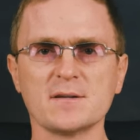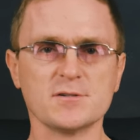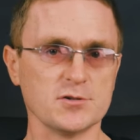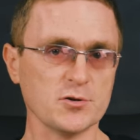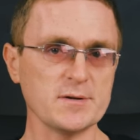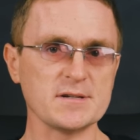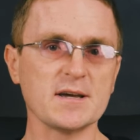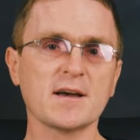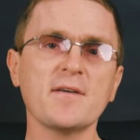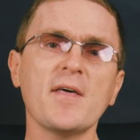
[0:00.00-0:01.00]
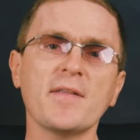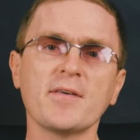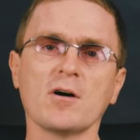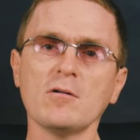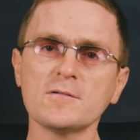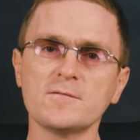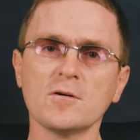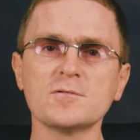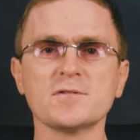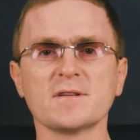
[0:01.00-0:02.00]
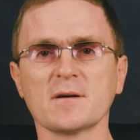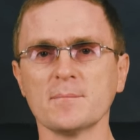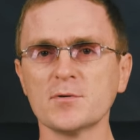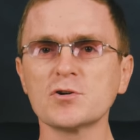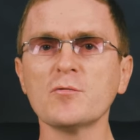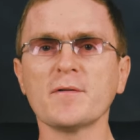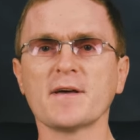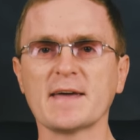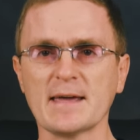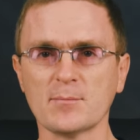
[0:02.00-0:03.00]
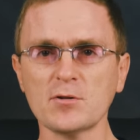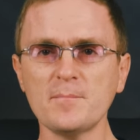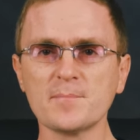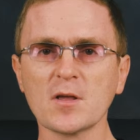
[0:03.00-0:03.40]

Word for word: To do it, connect the old phone to the computer with a cable,